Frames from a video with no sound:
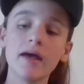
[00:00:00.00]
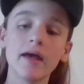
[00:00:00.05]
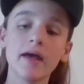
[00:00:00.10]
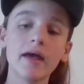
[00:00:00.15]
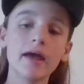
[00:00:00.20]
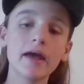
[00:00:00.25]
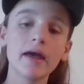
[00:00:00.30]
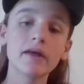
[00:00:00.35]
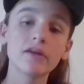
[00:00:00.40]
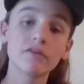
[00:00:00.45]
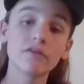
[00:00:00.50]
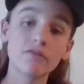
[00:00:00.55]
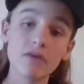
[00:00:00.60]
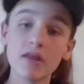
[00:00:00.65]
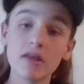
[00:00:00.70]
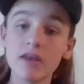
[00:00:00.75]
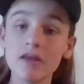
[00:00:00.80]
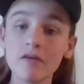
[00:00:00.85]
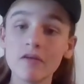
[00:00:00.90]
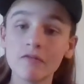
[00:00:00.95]
And if
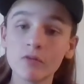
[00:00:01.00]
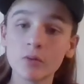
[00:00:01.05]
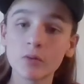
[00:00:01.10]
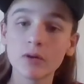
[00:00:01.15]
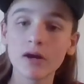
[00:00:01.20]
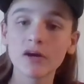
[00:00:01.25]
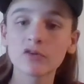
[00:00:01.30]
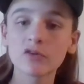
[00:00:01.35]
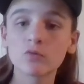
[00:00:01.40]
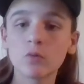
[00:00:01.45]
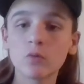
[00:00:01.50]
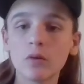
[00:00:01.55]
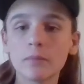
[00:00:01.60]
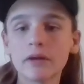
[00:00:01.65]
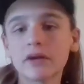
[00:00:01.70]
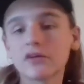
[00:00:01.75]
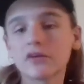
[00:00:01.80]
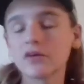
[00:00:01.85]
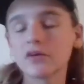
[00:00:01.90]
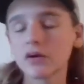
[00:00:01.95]
any of you guys want
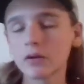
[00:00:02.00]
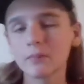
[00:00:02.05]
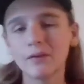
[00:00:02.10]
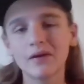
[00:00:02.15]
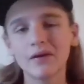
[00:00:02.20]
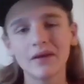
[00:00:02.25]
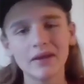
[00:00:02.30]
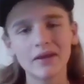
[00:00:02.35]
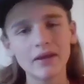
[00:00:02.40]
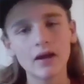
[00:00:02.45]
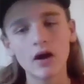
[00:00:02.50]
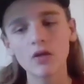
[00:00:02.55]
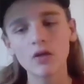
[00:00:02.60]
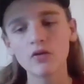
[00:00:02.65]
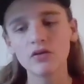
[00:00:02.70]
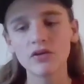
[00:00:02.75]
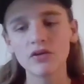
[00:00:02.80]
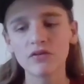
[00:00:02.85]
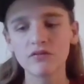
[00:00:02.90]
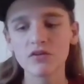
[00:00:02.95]
me to talk about any
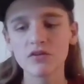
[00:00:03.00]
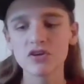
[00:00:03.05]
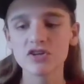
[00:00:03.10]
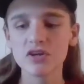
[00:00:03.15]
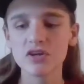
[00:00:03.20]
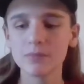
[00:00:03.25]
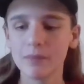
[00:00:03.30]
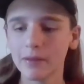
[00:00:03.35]
other division,